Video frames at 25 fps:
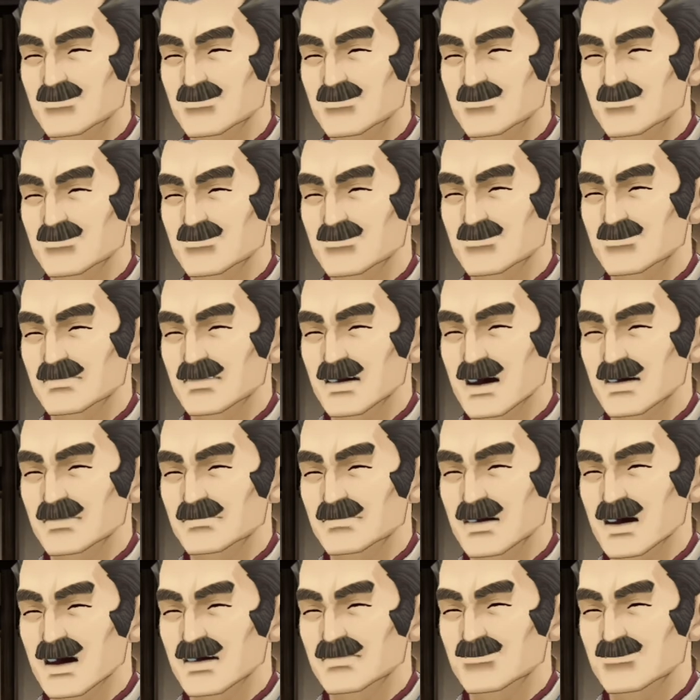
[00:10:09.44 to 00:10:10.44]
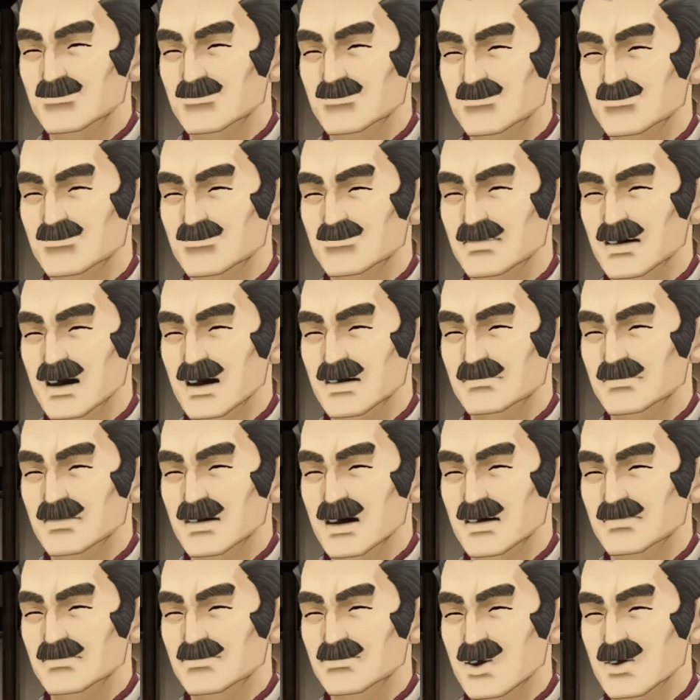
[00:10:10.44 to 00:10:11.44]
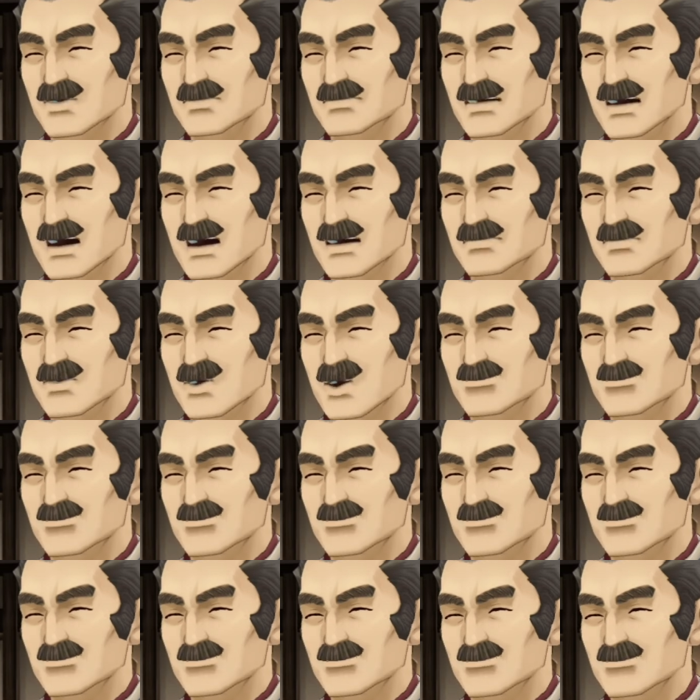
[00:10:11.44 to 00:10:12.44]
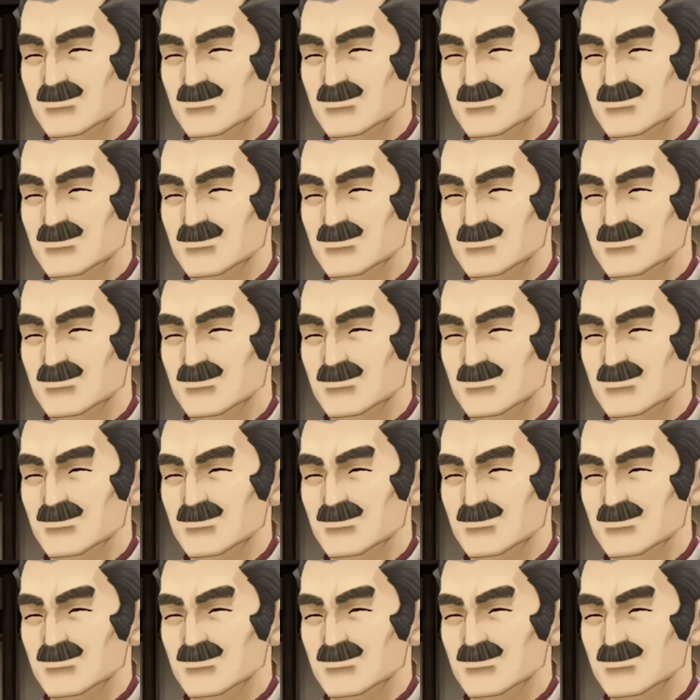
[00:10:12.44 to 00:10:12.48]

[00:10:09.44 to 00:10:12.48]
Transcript: Of course, as the defendant, the final decision is